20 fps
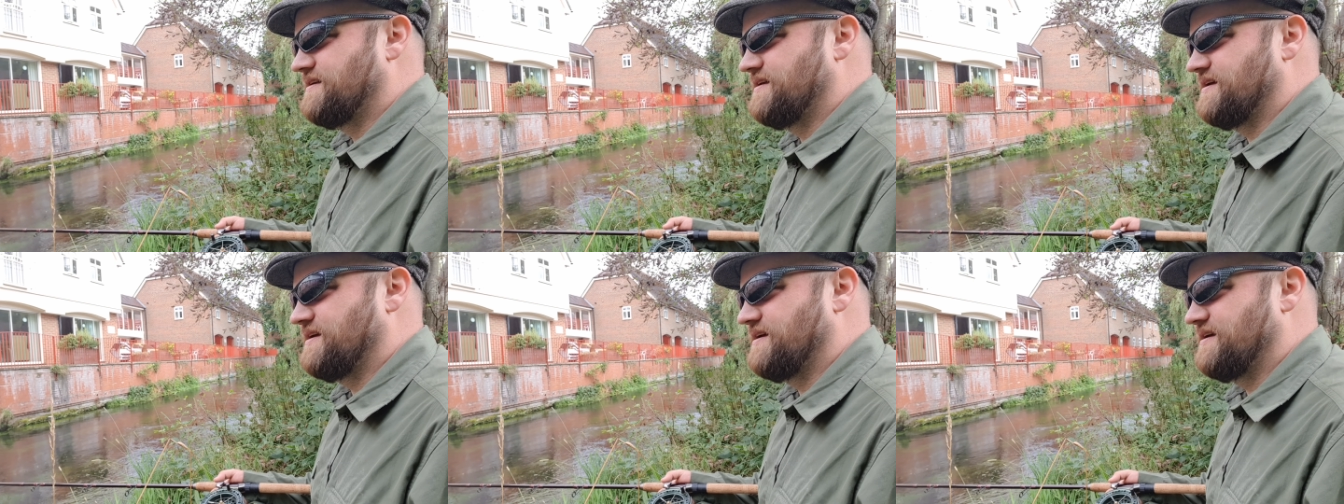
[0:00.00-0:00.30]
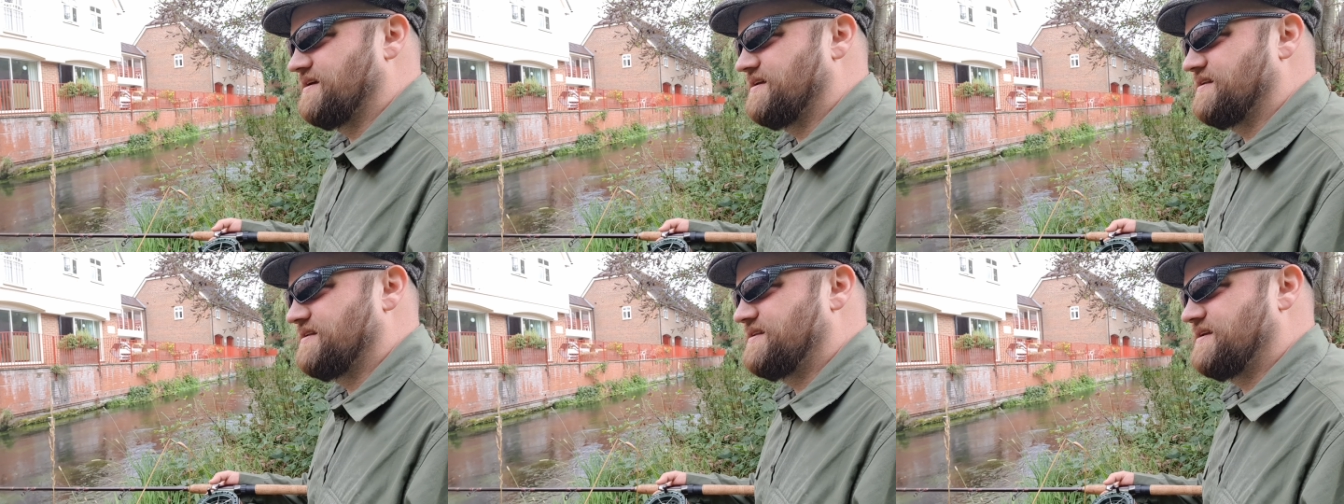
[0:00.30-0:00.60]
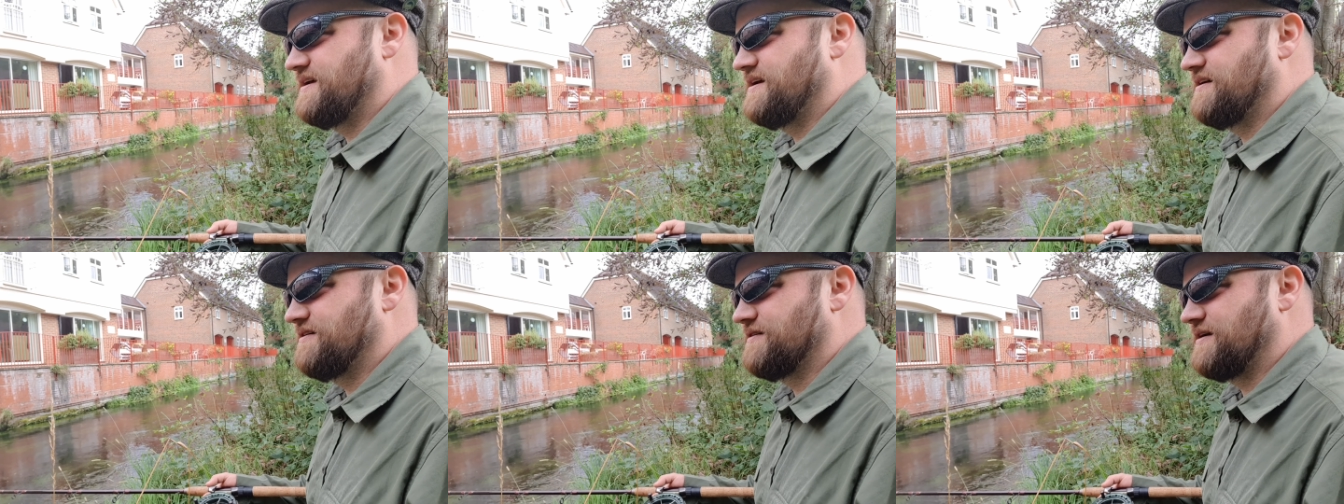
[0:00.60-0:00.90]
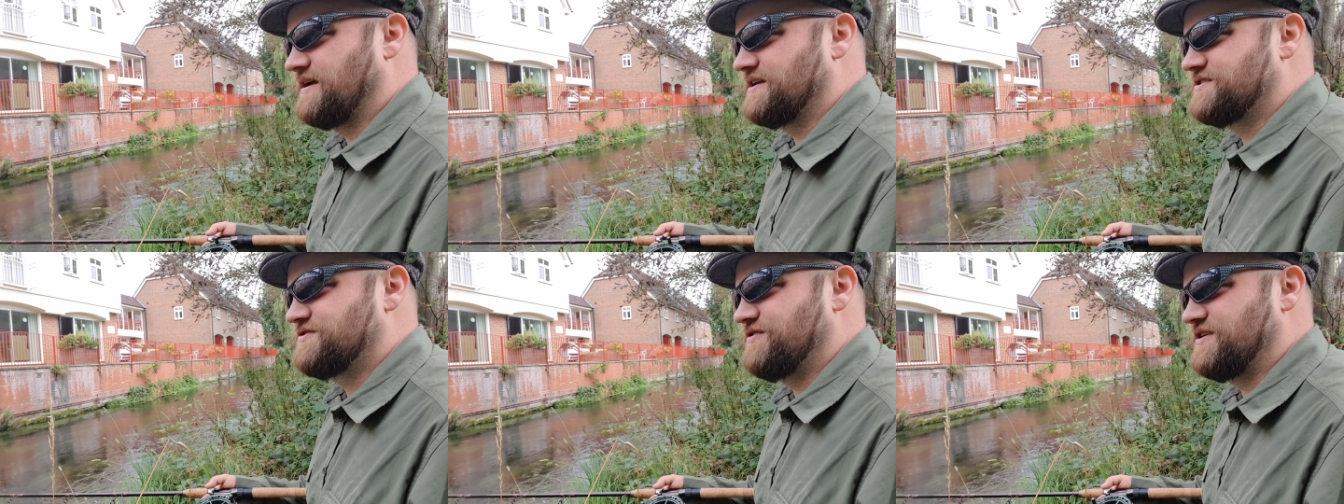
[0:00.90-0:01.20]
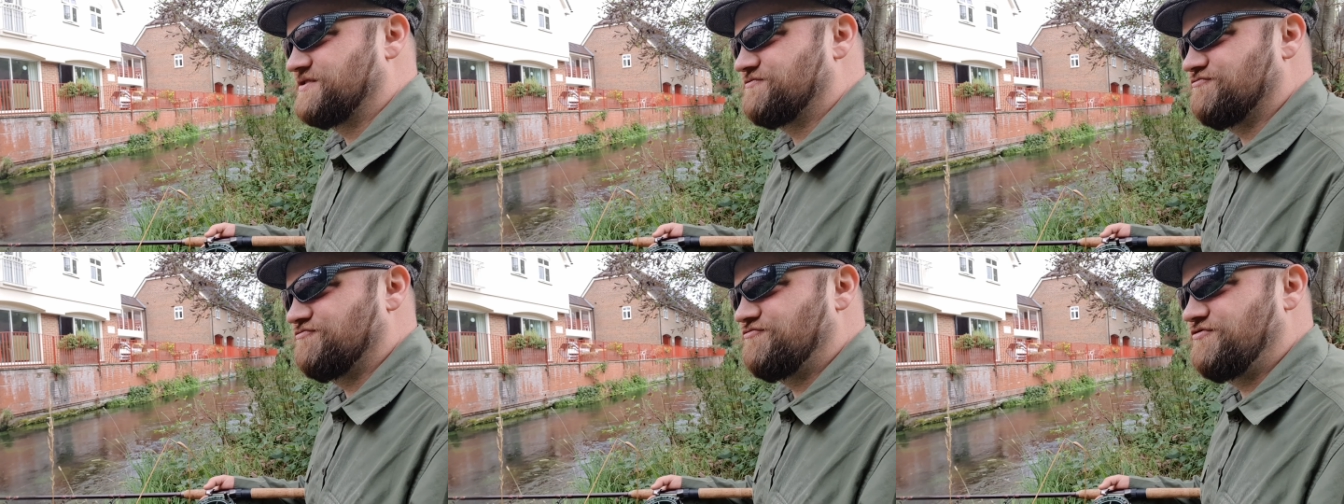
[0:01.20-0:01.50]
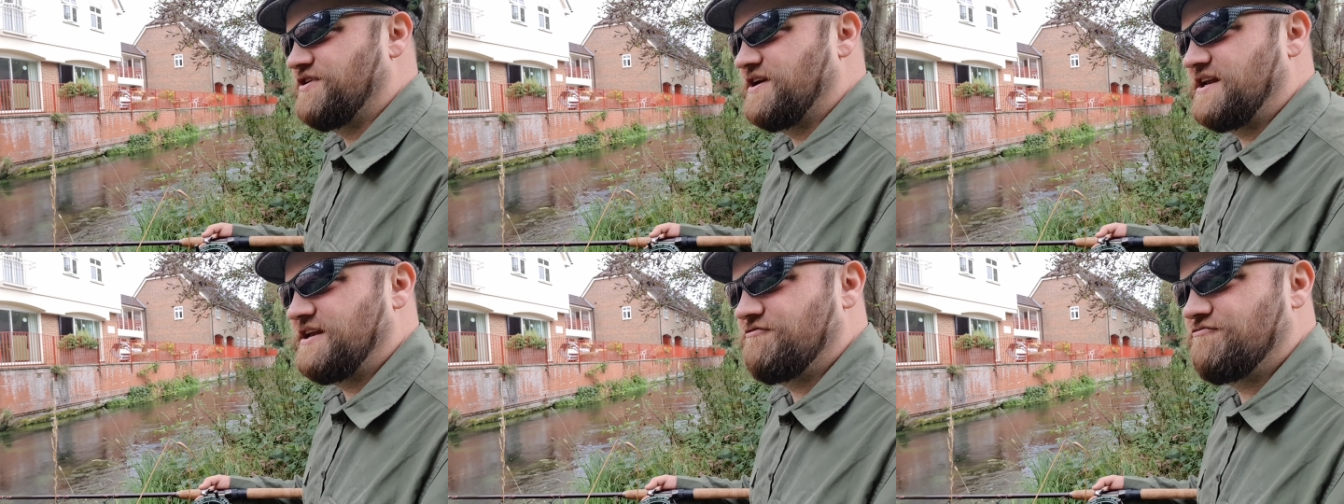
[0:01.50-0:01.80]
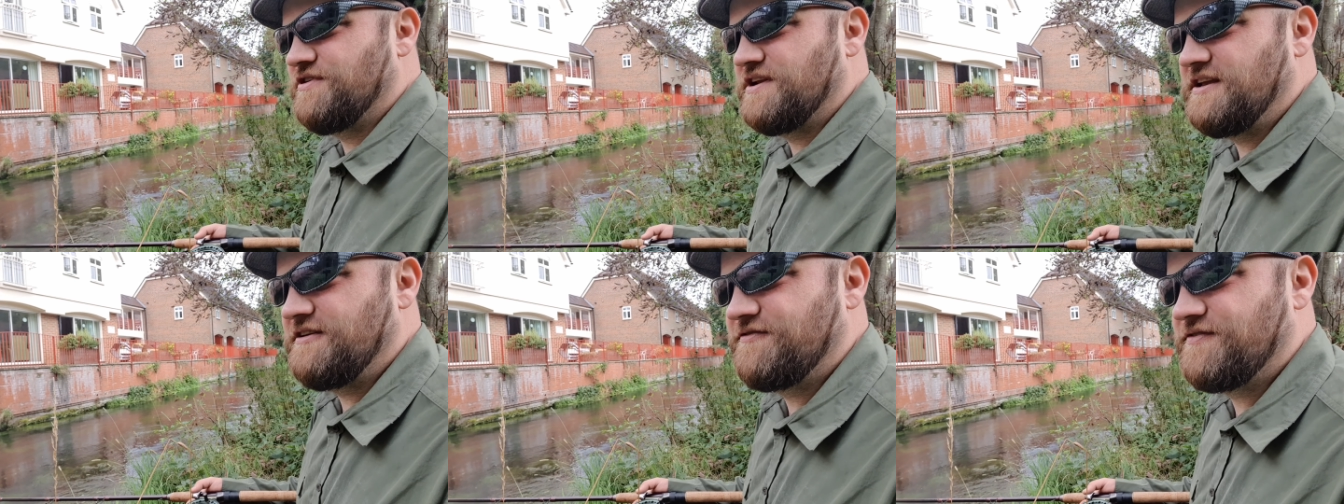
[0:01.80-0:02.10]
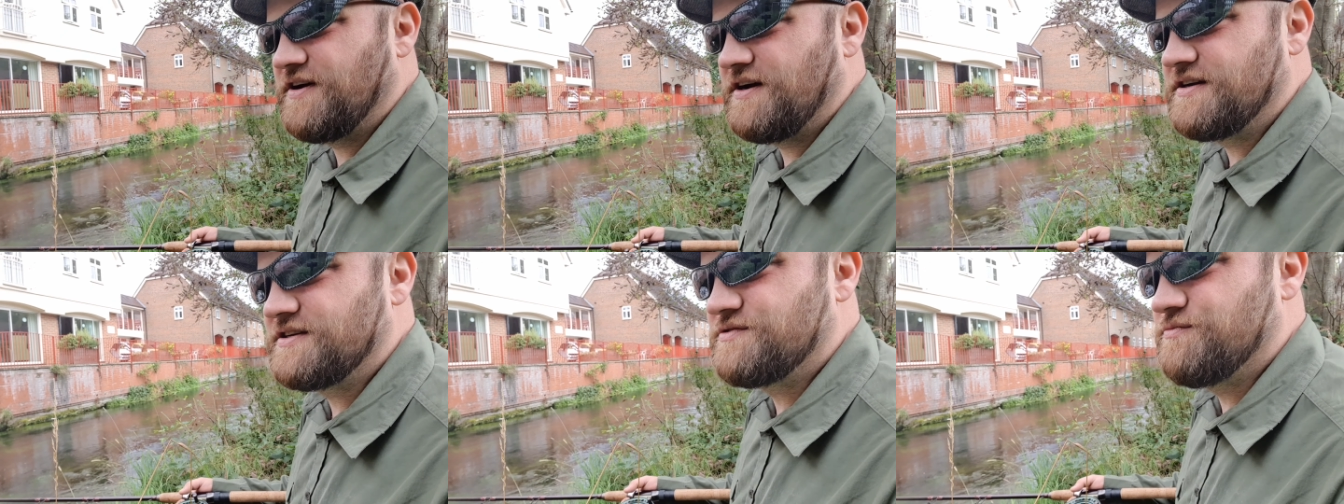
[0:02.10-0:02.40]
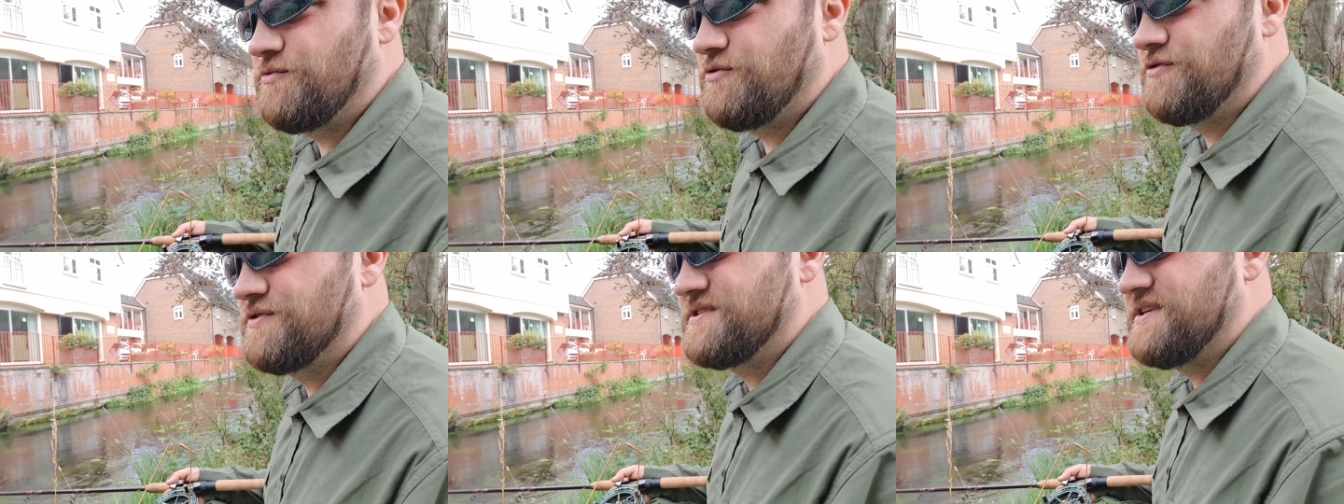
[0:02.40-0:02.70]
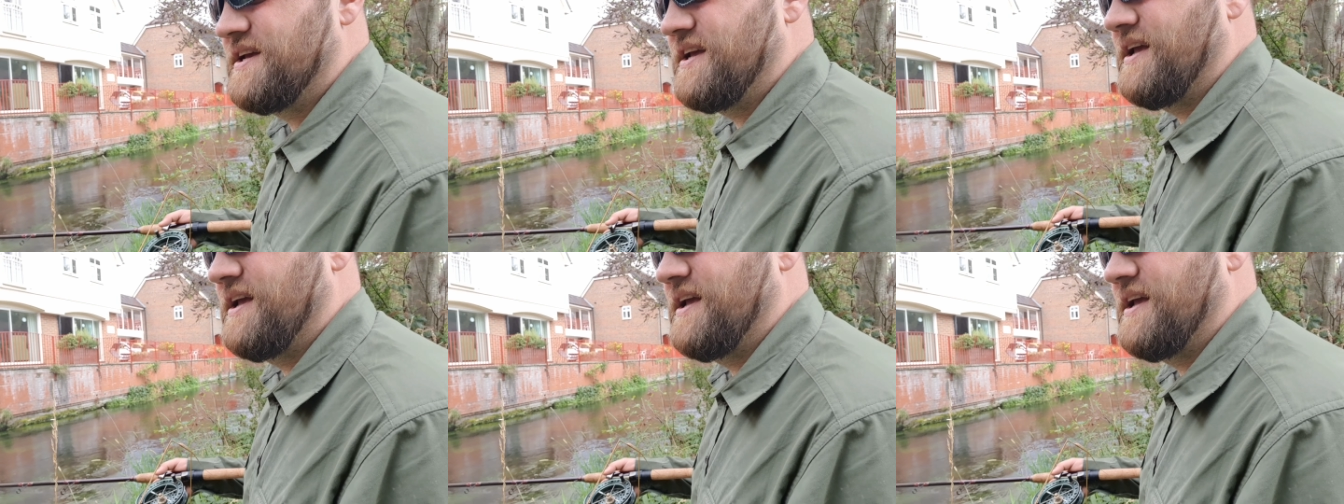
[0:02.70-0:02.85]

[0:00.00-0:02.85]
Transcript: And down, that's, it's really, really fast water